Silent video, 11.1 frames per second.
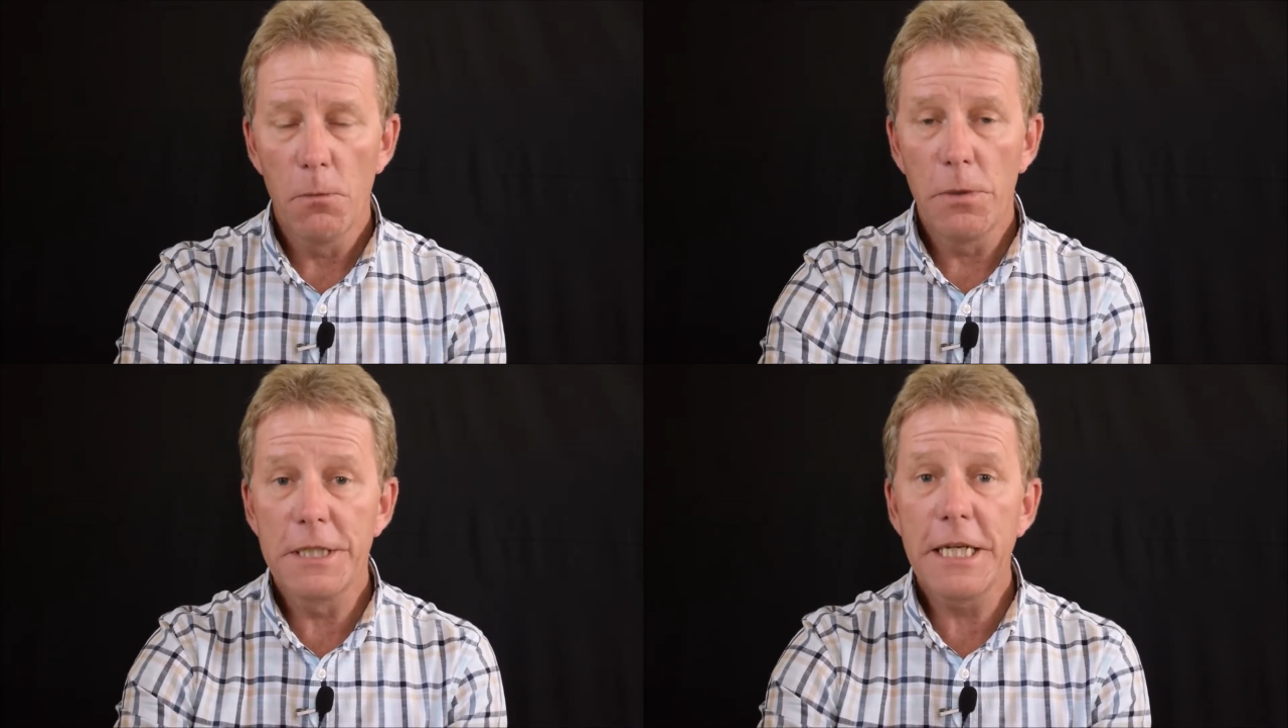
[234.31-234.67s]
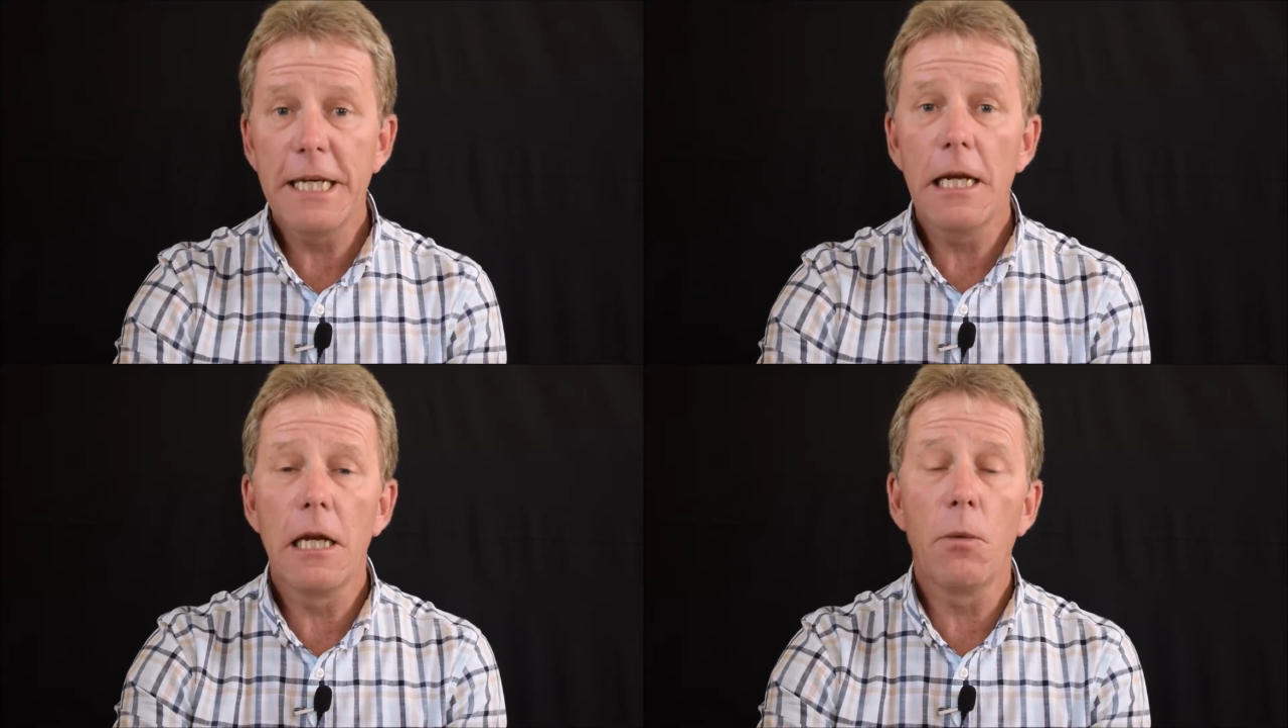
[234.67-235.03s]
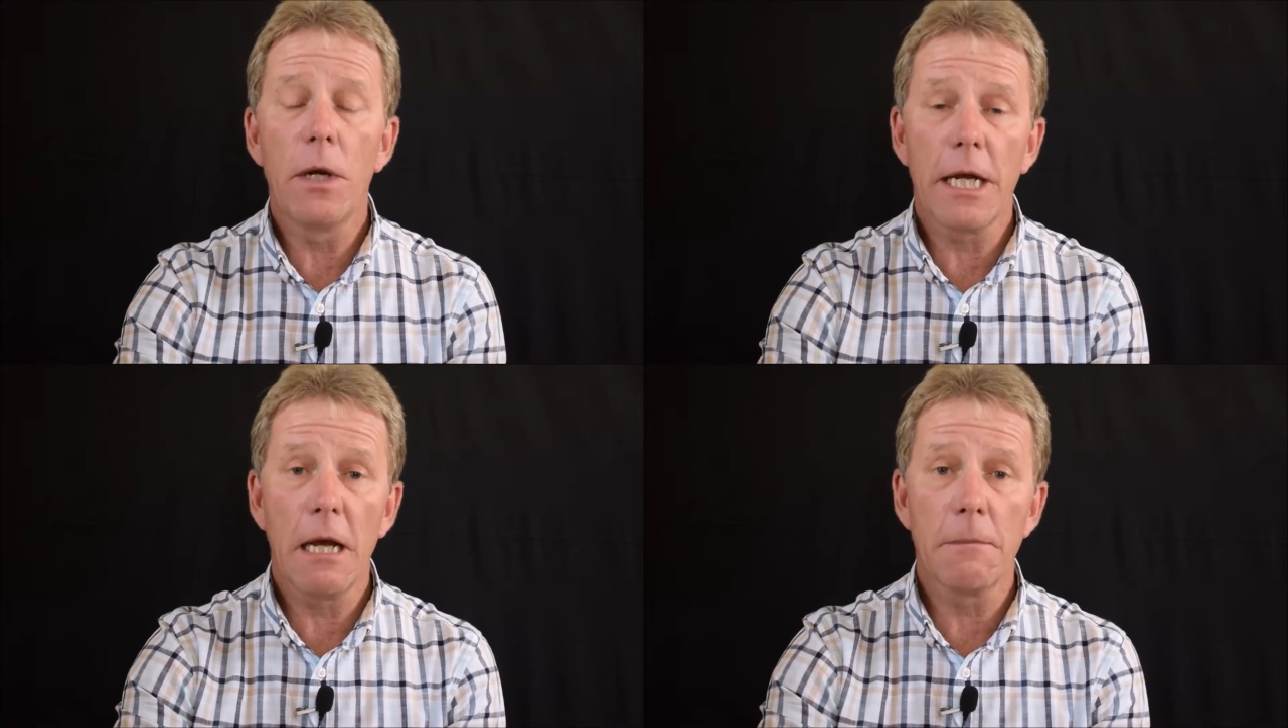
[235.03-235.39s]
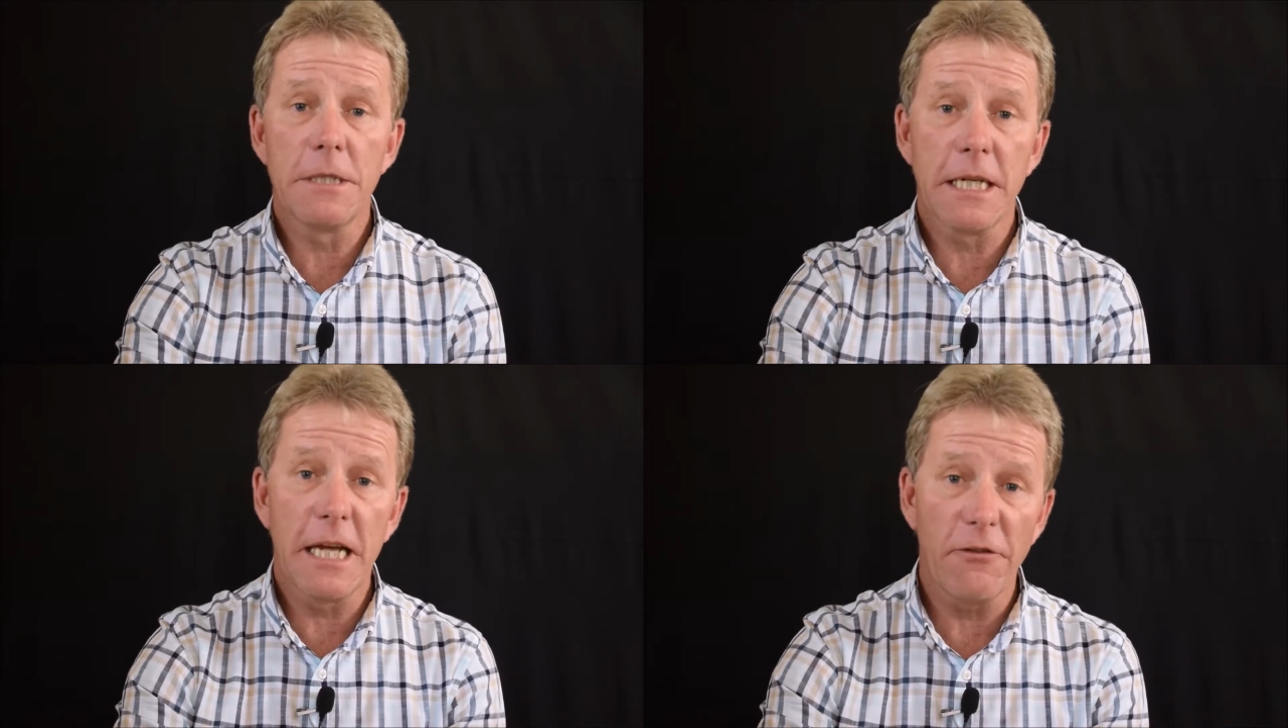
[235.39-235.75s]
particularly when it
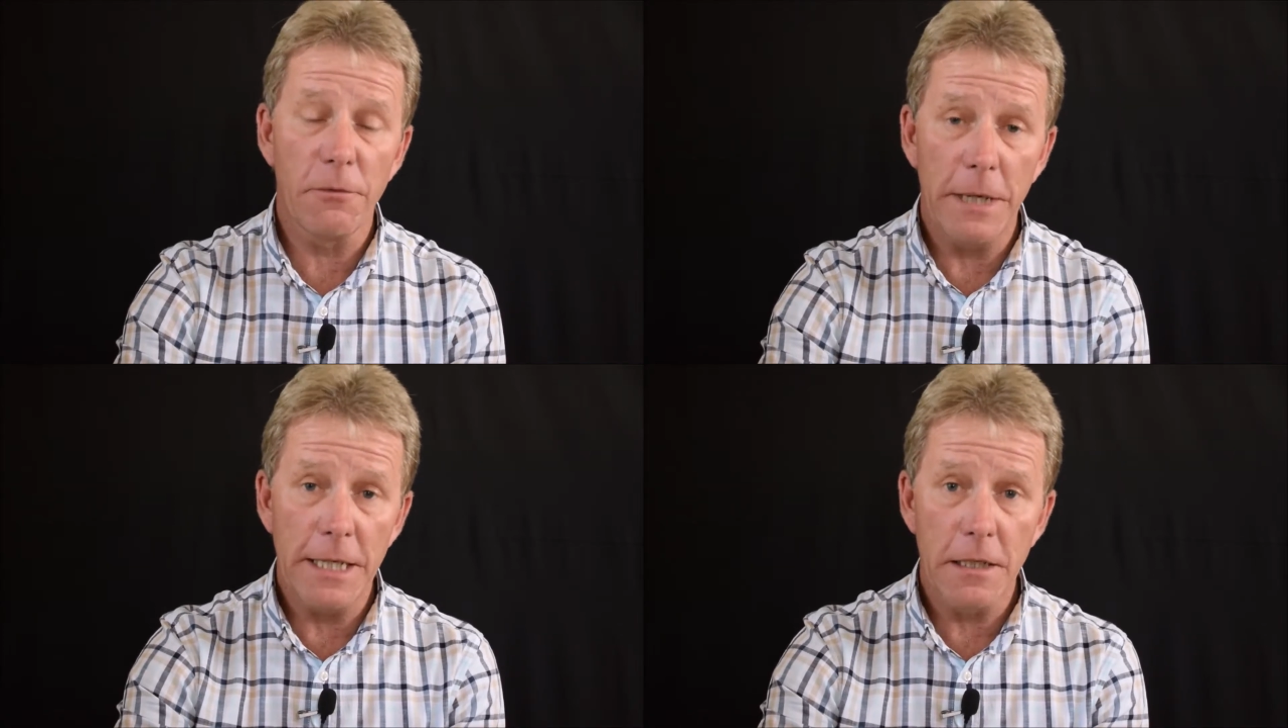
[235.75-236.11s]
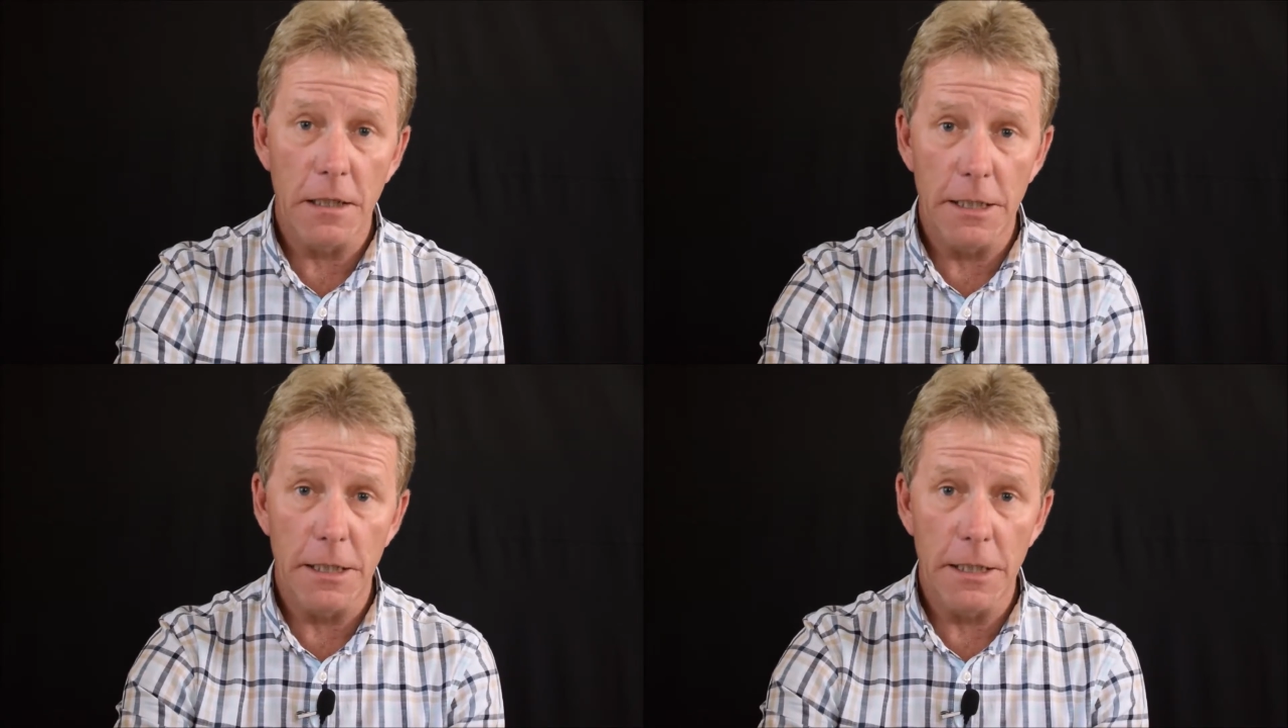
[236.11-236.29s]
comes to governmental